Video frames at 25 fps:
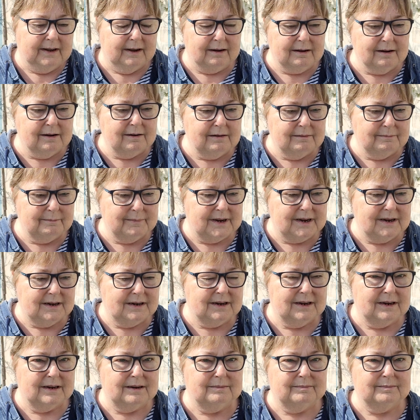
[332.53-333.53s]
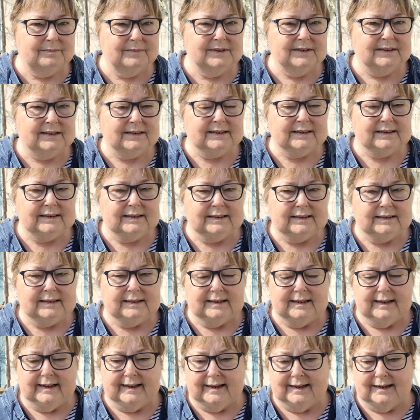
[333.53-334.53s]
can't make him,
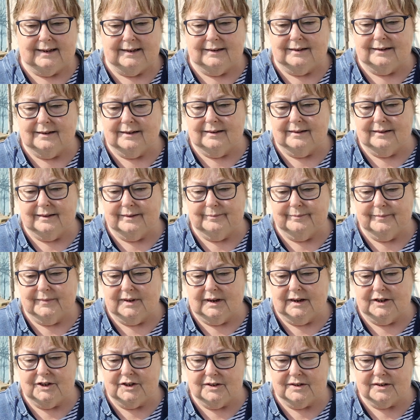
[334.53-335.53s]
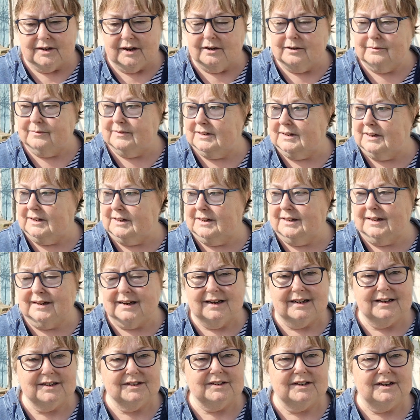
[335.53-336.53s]
and I just hope that he can
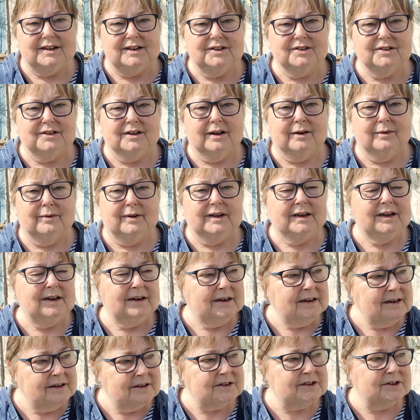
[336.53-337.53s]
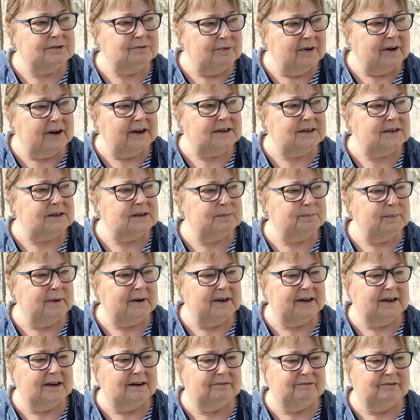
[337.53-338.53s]
get his knees going. He needs to ride his
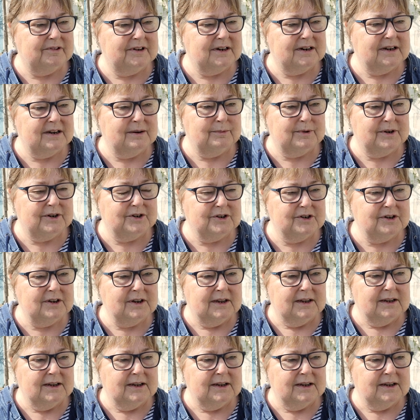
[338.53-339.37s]
bike every day, which